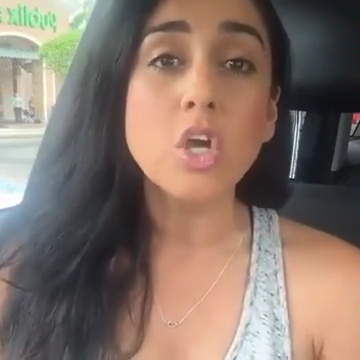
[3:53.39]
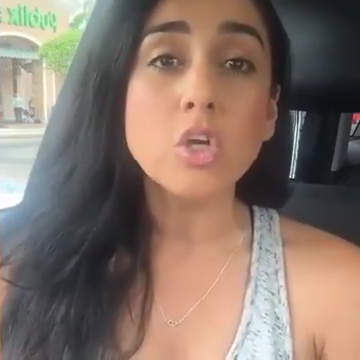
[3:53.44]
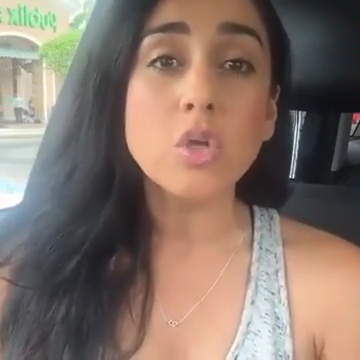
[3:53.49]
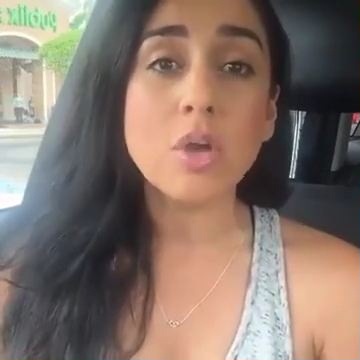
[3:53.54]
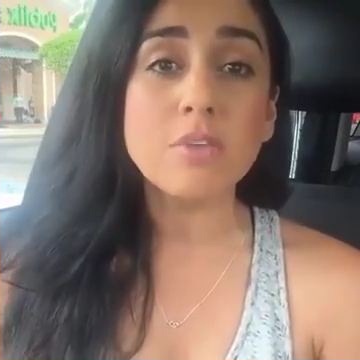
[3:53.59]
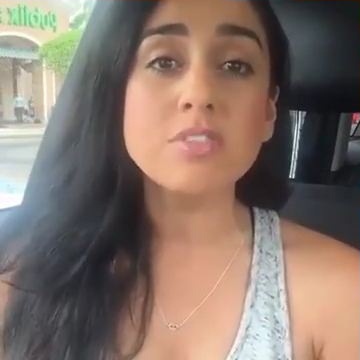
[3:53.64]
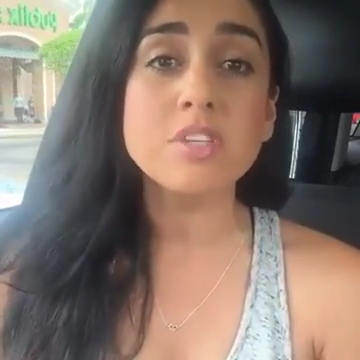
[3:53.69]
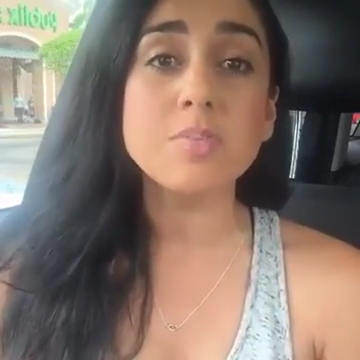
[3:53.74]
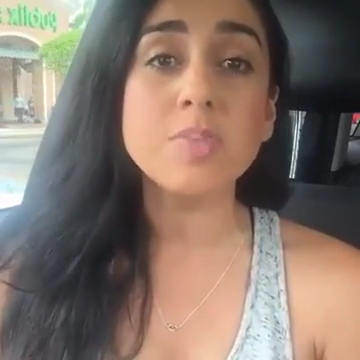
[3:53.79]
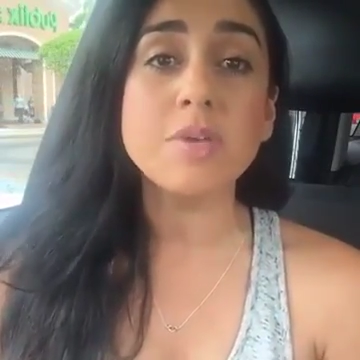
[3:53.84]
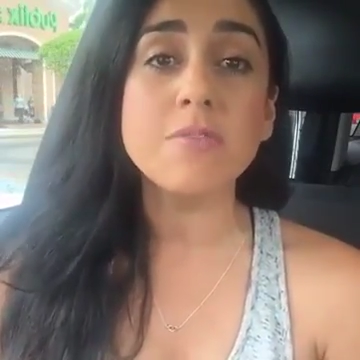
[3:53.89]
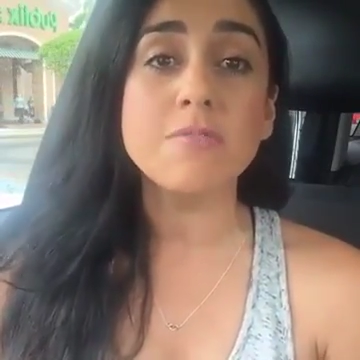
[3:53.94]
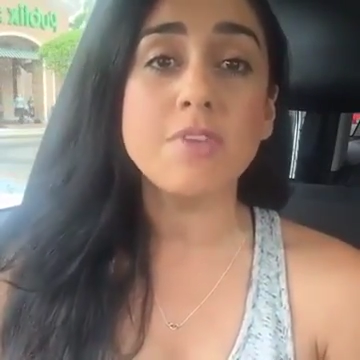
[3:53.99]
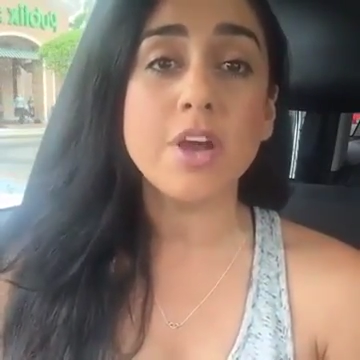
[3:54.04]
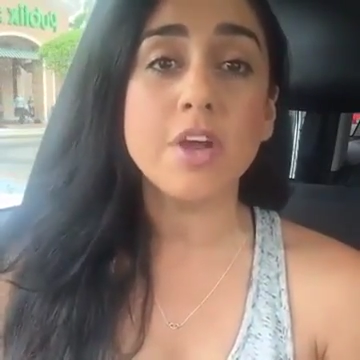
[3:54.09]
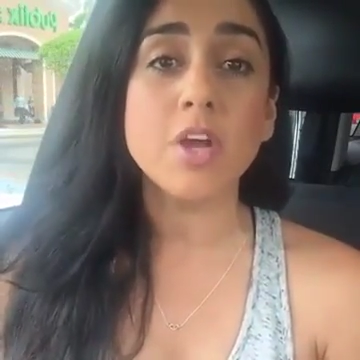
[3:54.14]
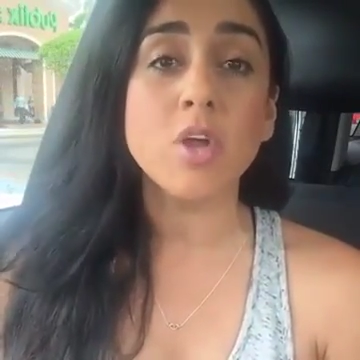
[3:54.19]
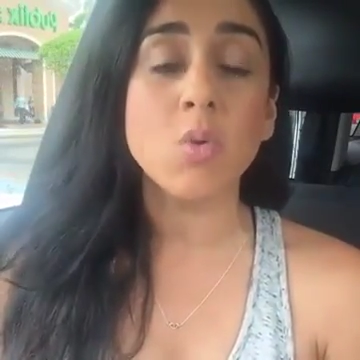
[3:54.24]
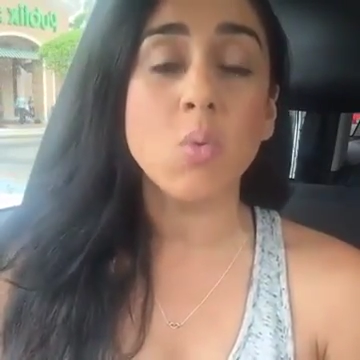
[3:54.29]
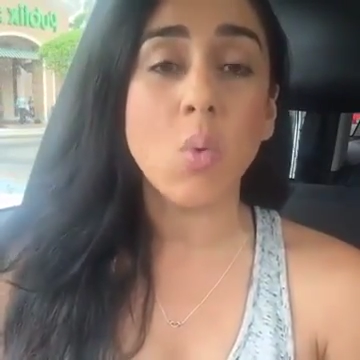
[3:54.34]
you have to be
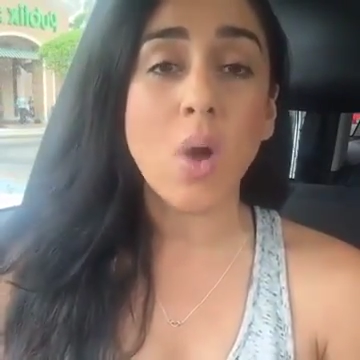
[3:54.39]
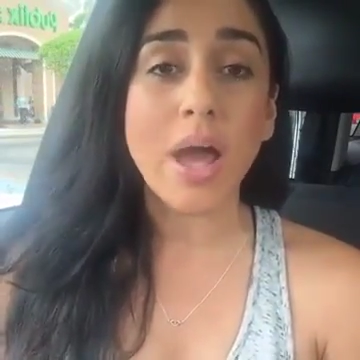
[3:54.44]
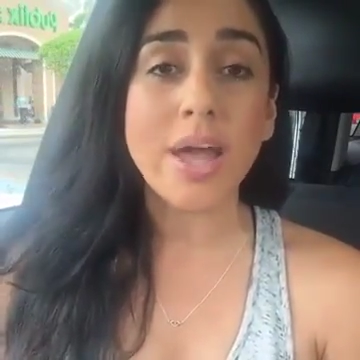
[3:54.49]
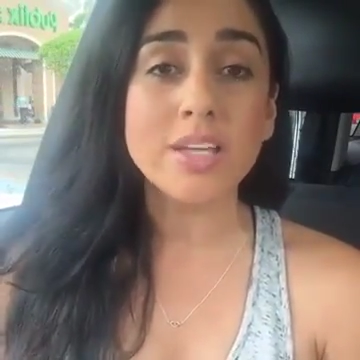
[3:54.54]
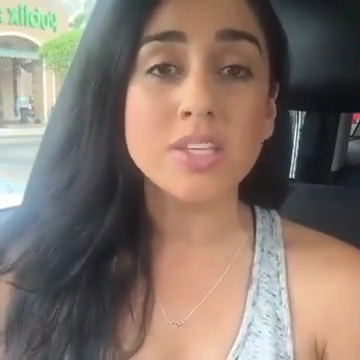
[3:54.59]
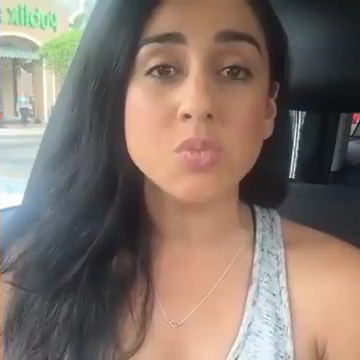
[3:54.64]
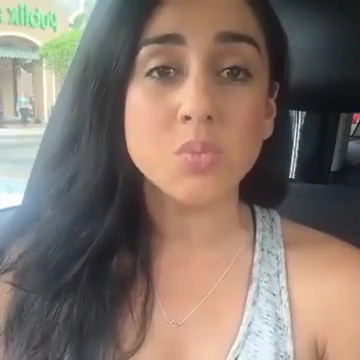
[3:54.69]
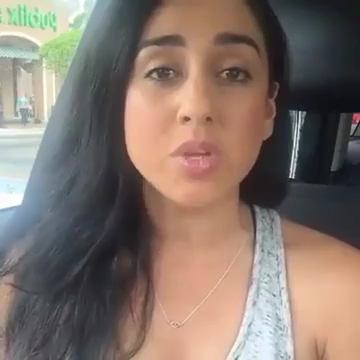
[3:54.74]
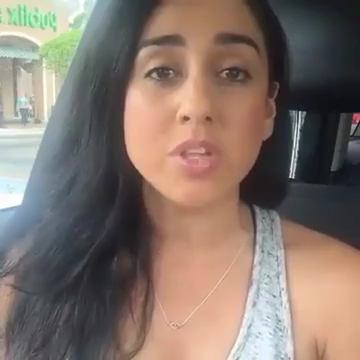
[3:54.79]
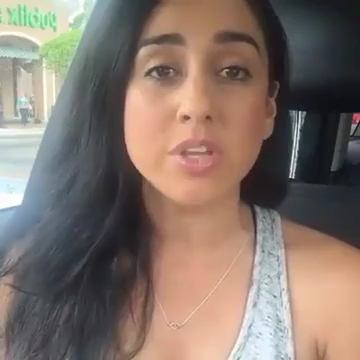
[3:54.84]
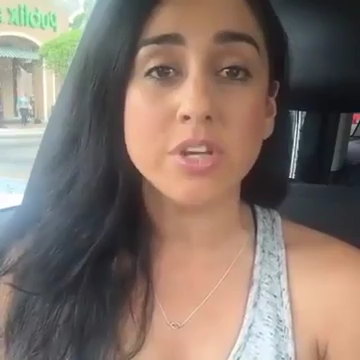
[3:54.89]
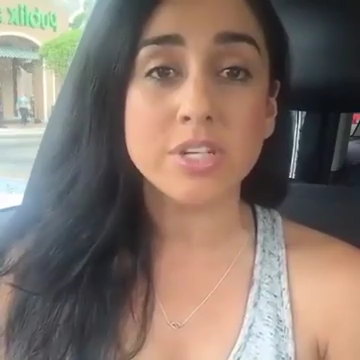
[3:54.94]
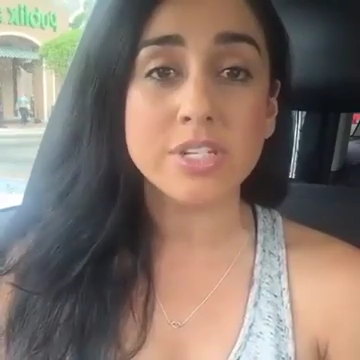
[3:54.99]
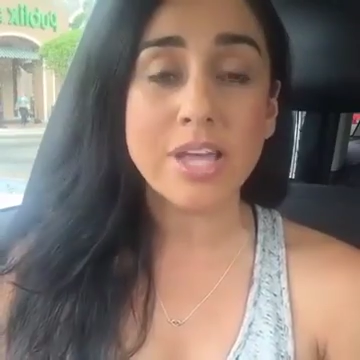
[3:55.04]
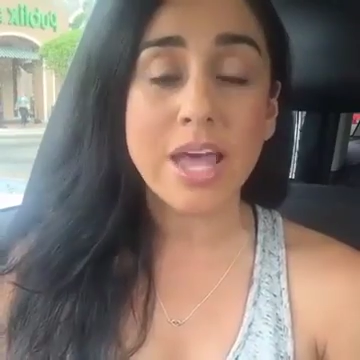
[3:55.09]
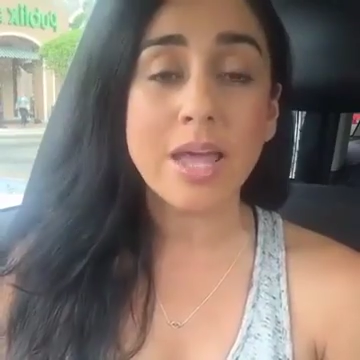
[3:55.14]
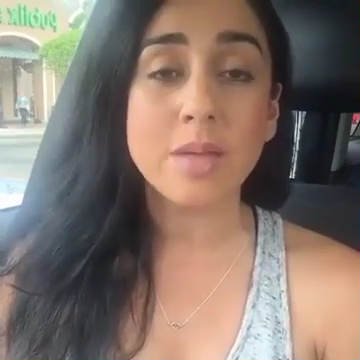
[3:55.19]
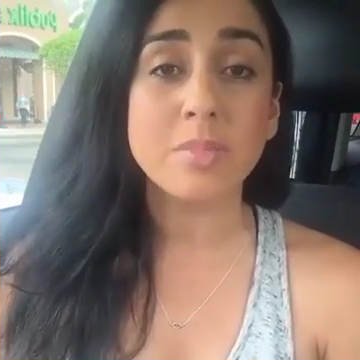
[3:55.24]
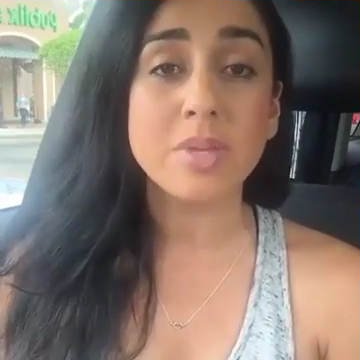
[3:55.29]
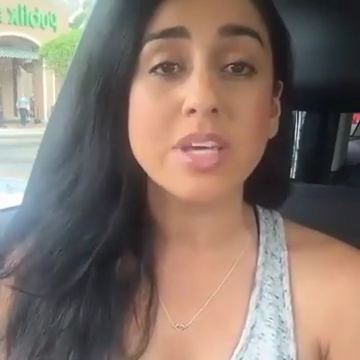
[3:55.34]
very wise with your time,